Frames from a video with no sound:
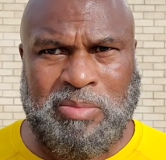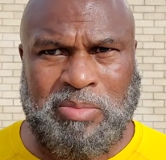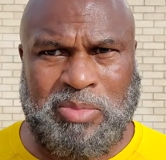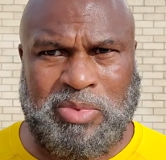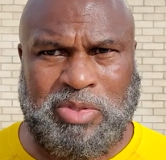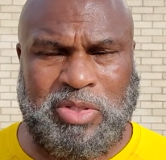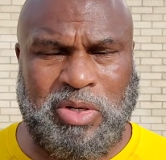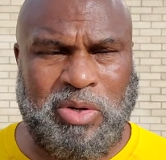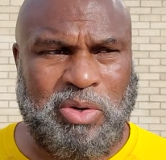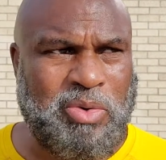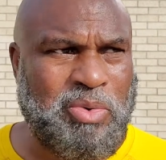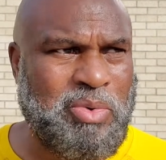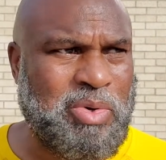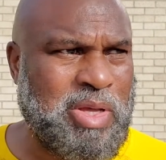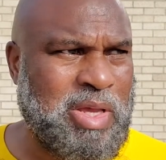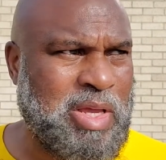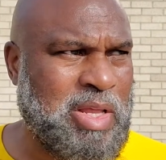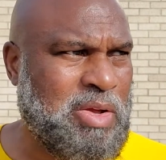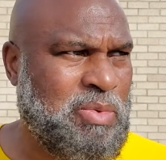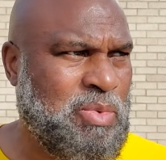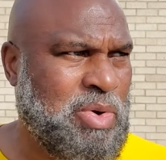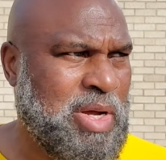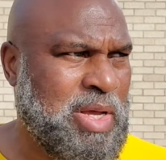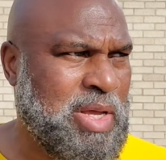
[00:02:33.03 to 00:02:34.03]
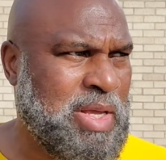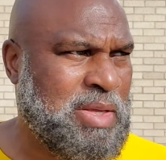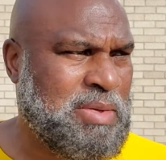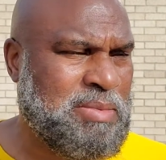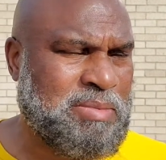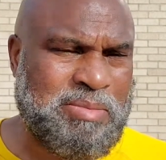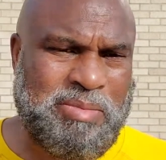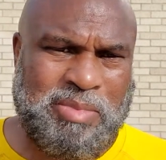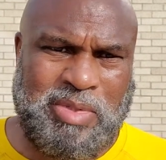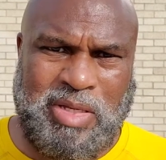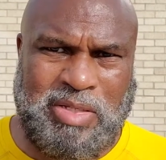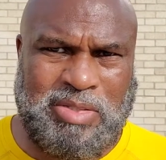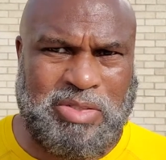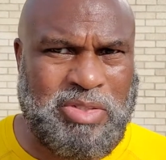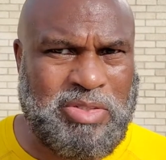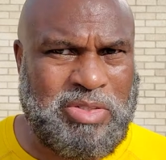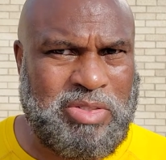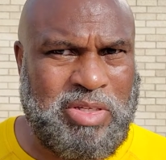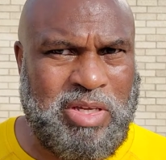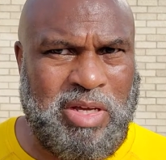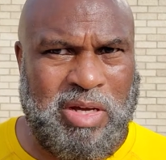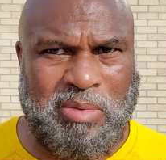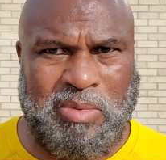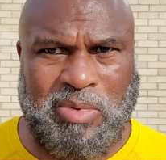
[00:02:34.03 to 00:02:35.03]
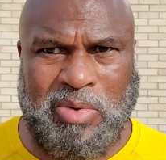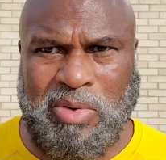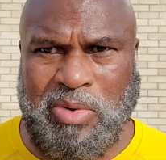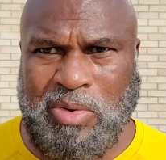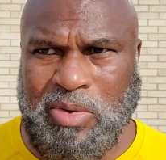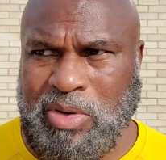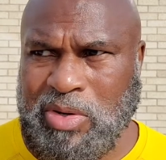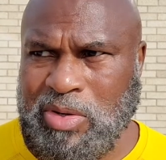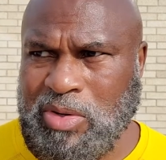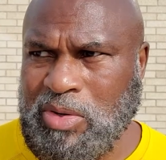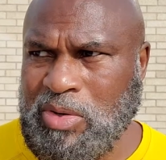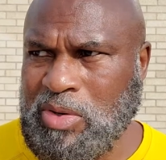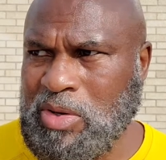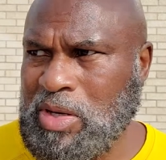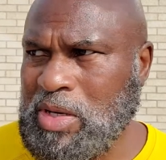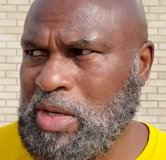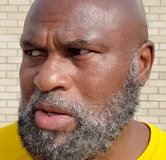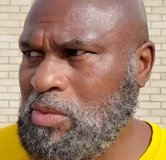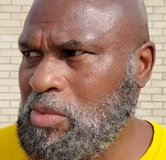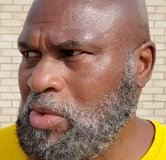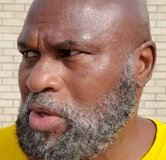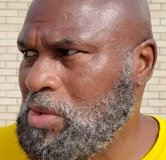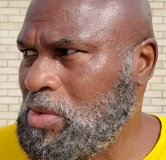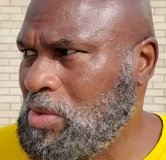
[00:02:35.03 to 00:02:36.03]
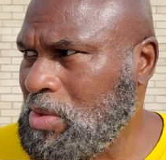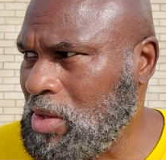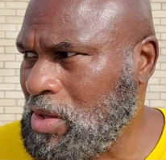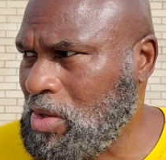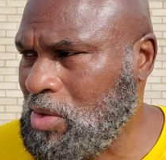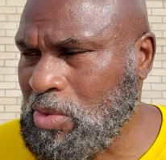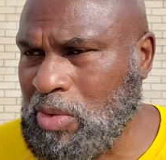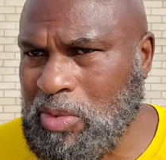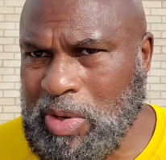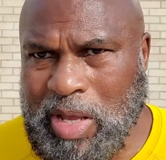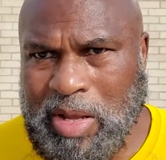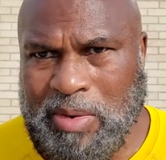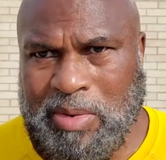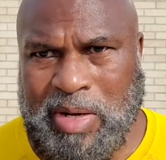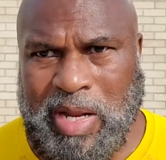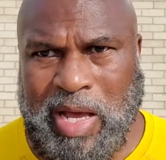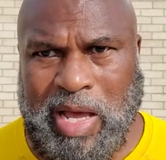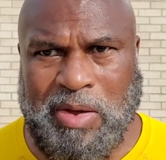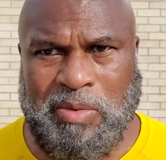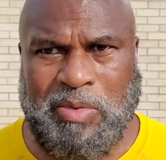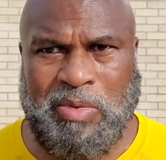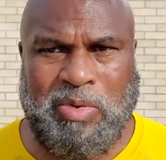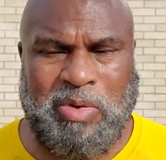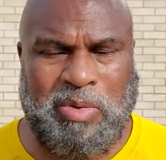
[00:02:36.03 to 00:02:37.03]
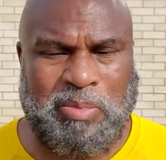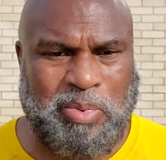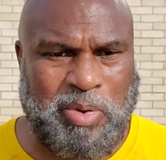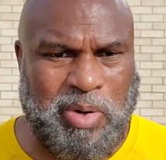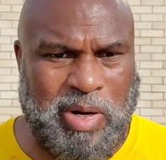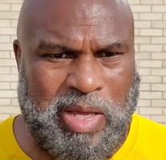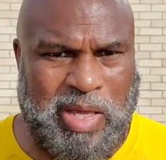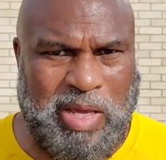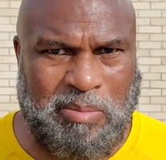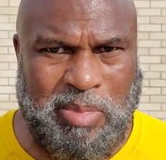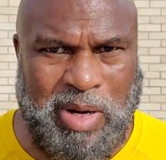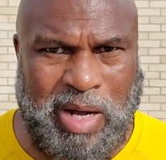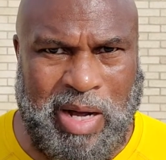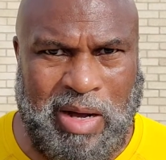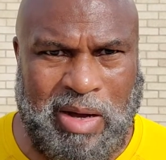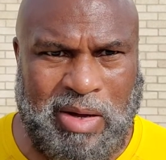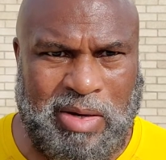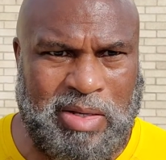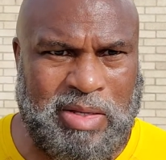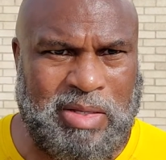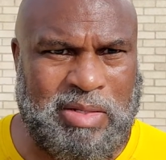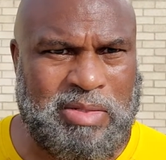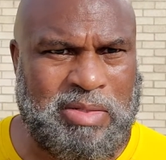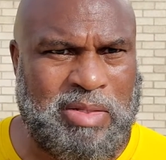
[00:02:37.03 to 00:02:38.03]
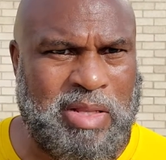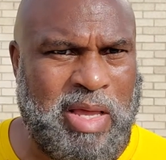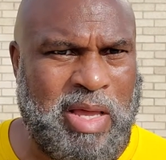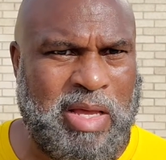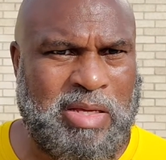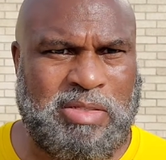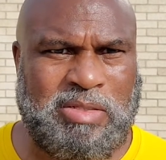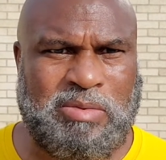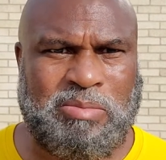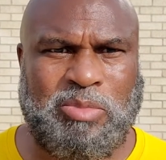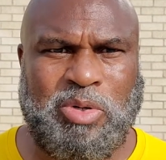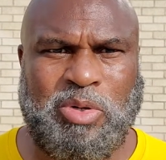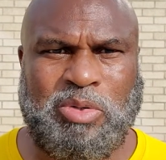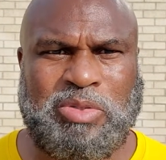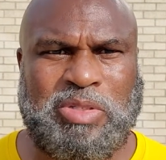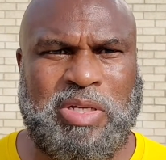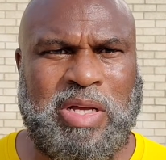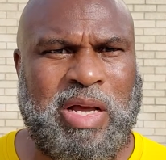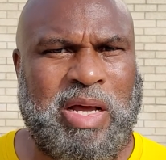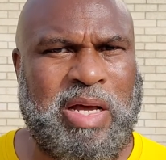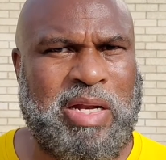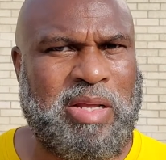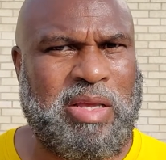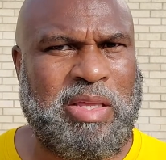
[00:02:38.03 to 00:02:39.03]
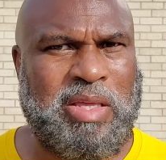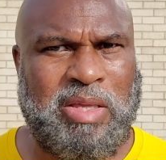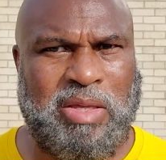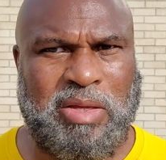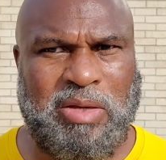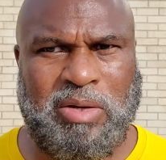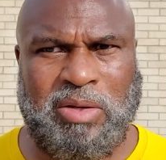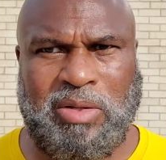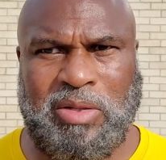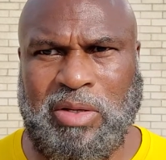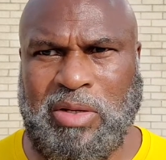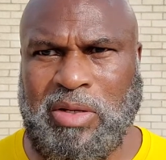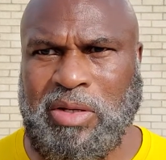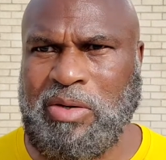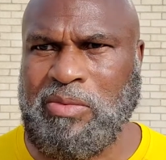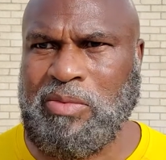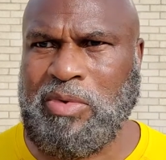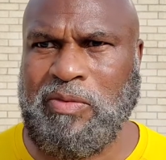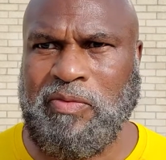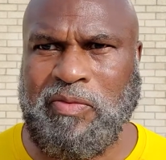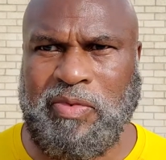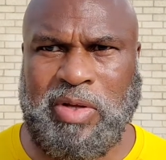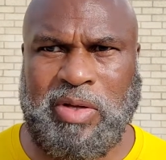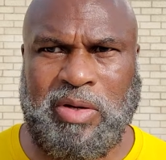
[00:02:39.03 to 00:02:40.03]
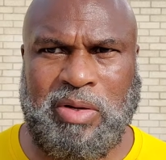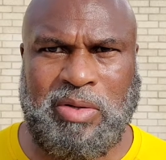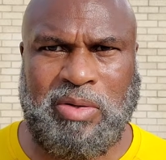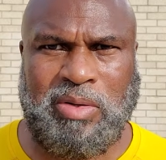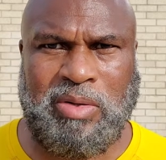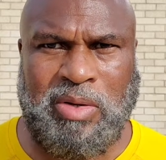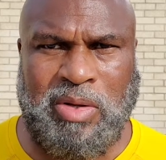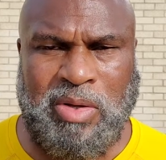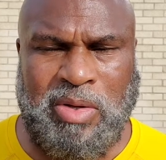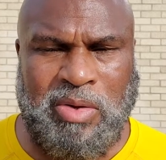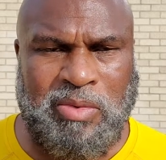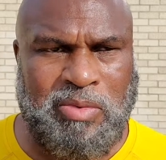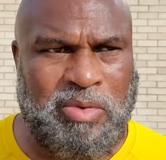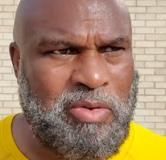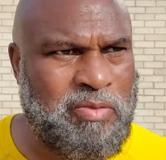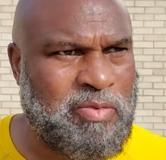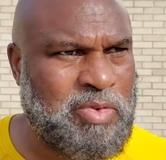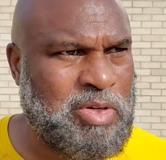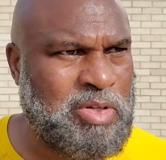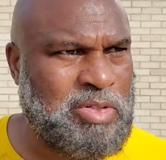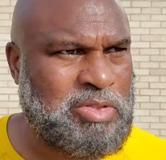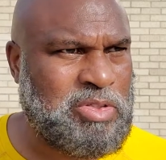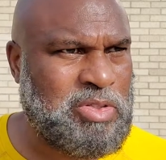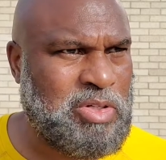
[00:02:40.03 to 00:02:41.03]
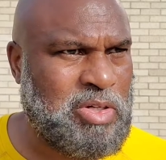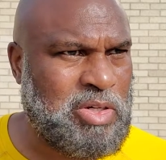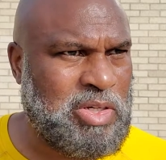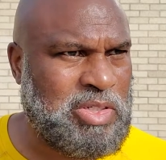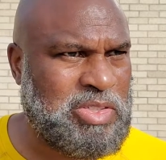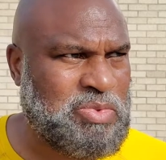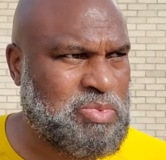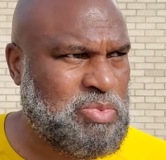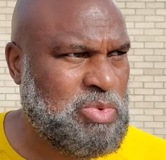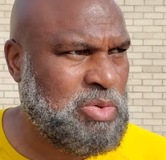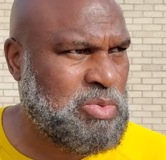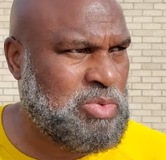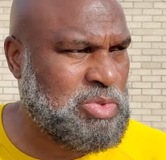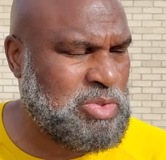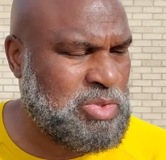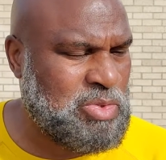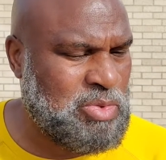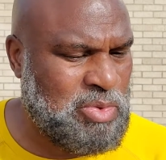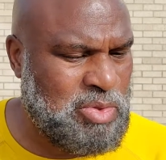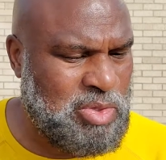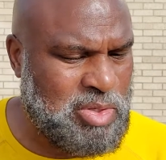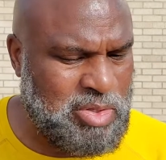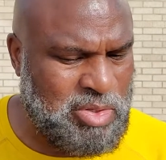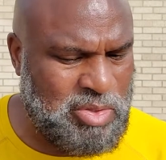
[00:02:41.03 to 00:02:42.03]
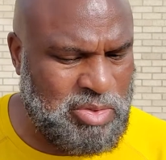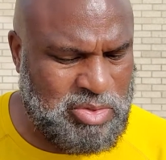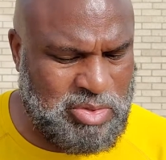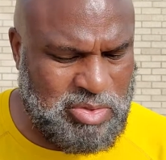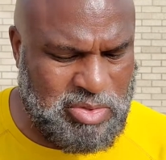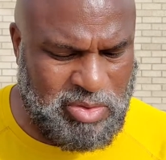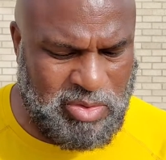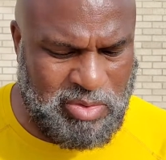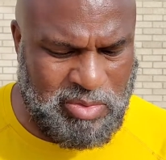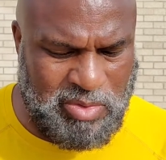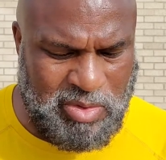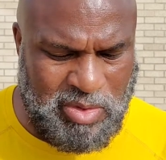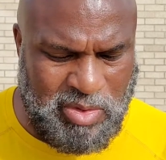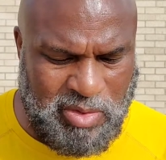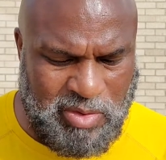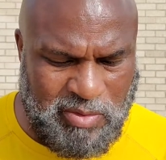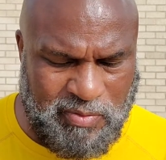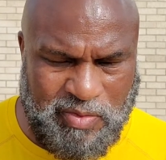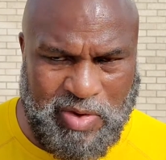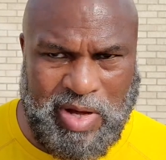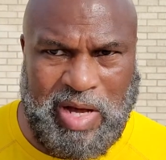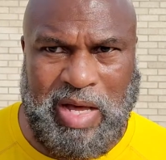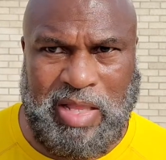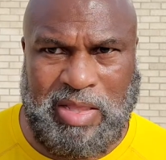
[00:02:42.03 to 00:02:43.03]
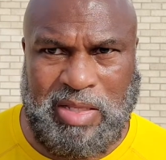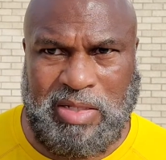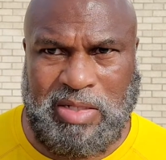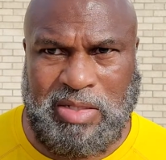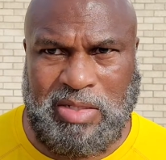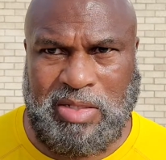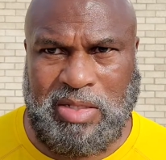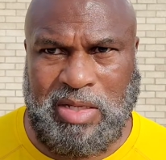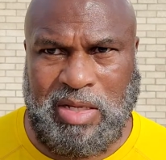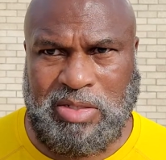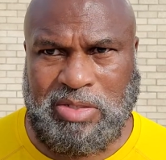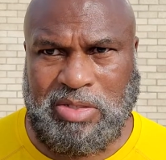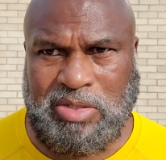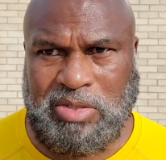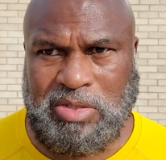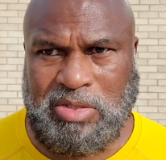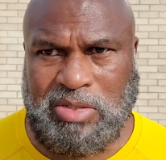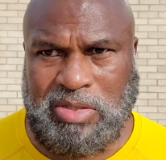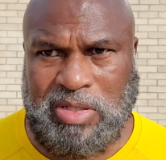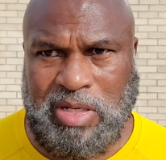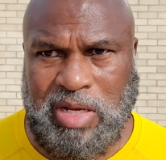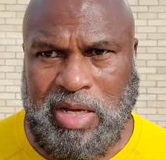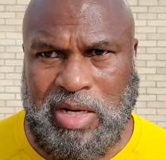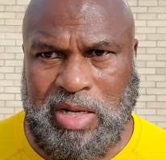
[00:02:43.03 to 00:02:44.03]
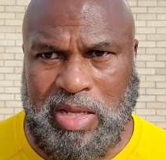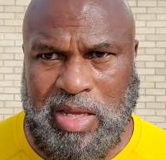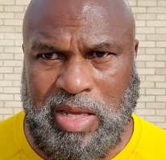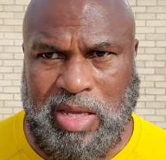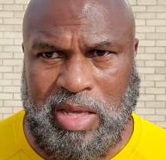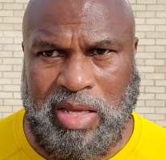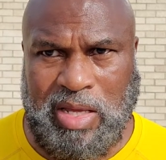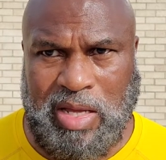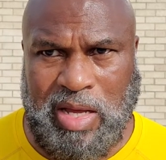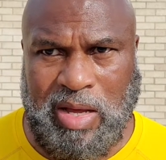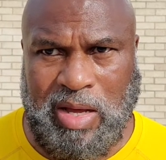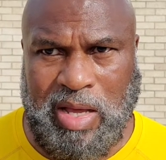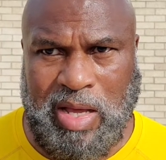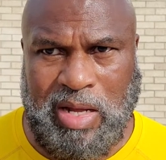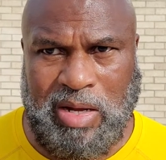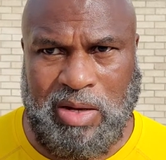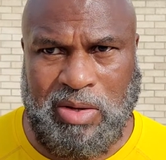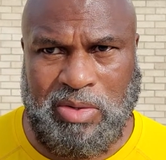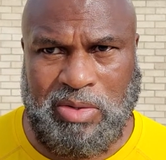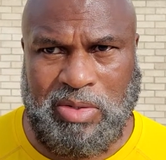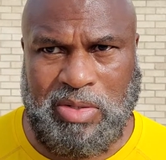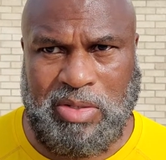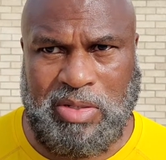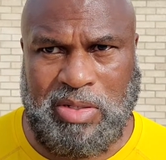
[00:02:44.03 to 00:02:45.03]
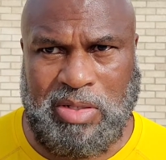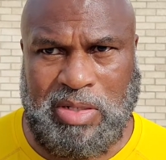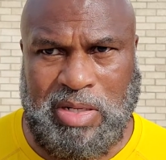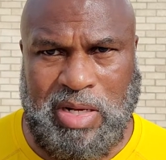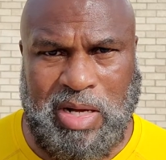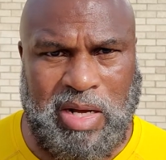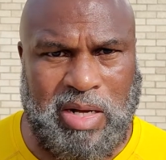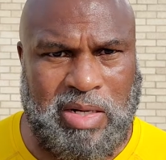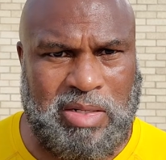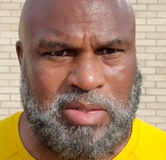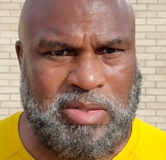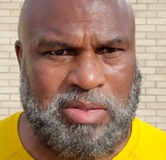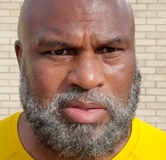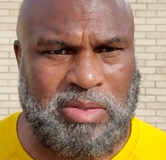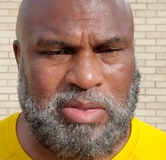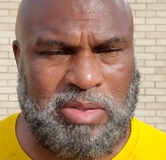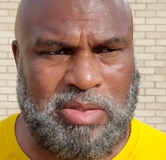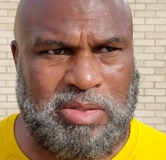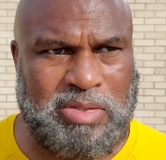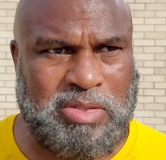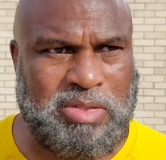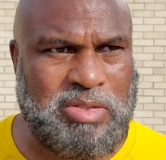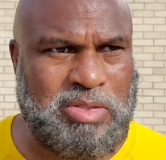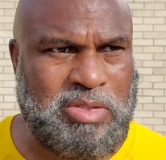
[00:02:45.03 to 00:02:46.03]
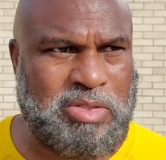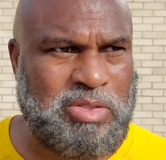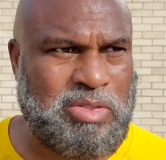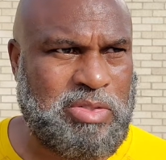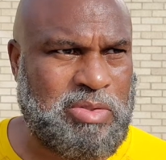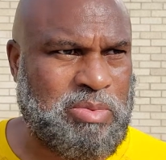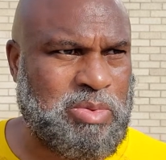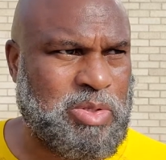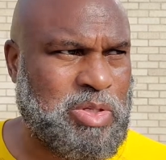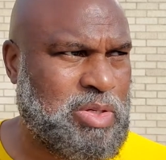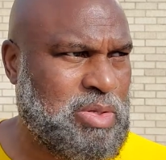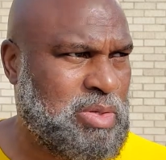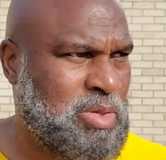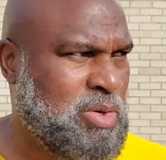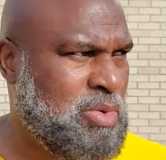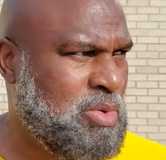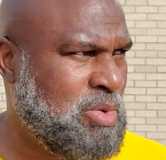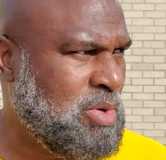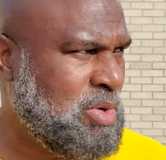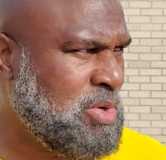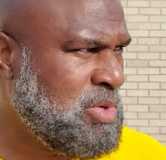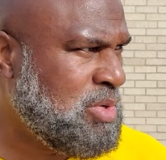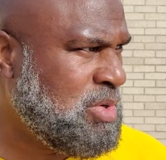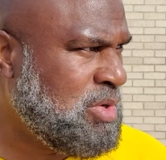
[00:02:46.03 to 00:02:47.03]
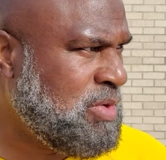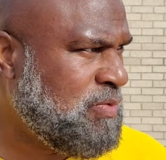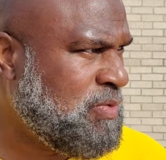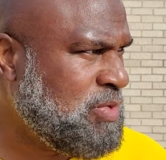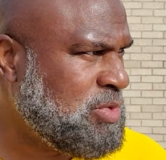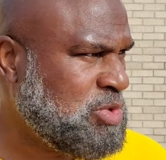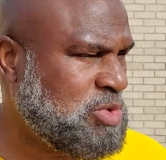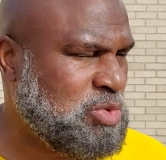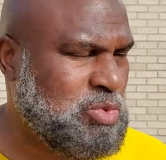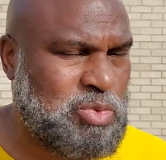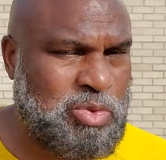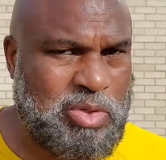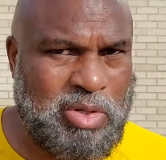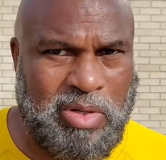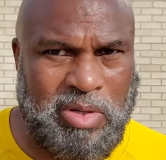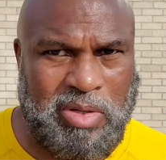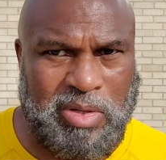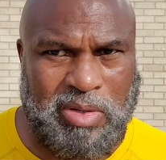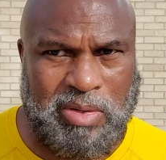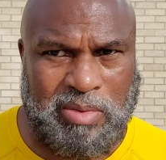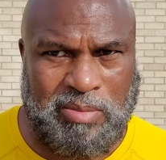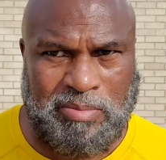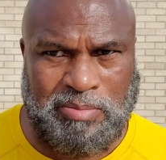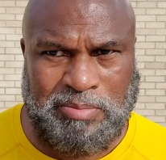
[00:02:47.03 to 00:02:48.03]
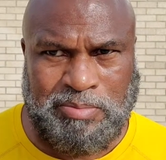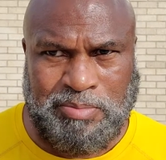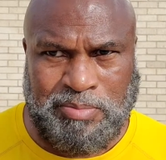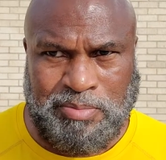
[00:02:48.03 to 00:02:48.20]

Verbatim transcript: so anyway it just kept going on and we at night we would pray about it and ask the most high to heal her and reveal reveal to us what was going on so finally today she decided hey i gotta go to the doctor it's just been going on for too long